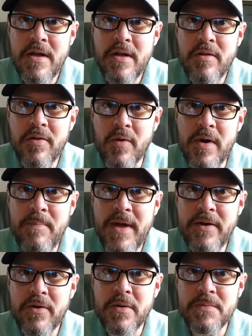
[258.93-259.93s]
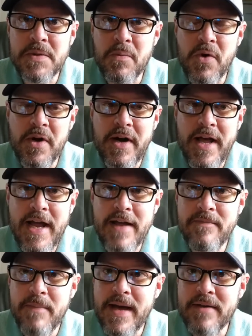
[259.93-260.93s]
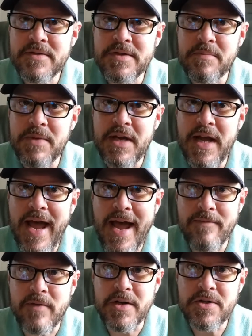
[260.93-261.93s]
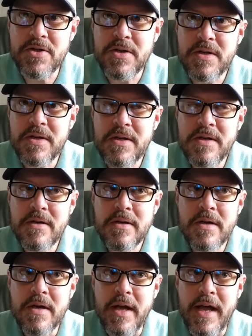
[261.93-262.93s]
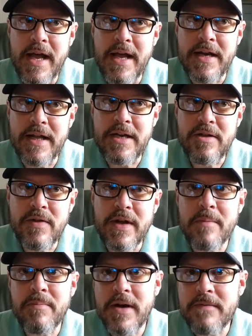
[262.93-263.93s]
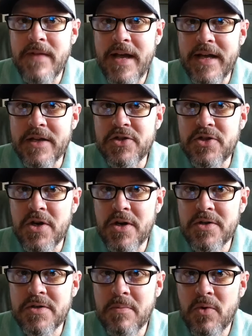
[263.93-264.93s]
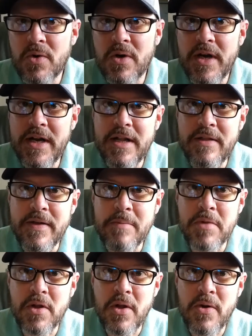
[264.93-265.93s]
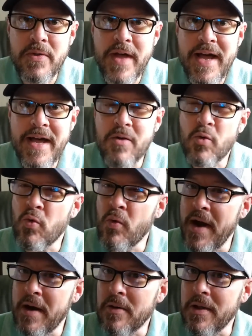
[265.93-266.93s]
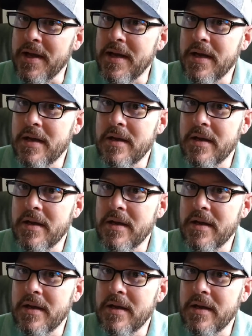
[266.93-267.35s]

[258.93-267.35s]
3 bedrooms and 1.5 baths to be average. And anything above that gets charged more. Anything below that rarely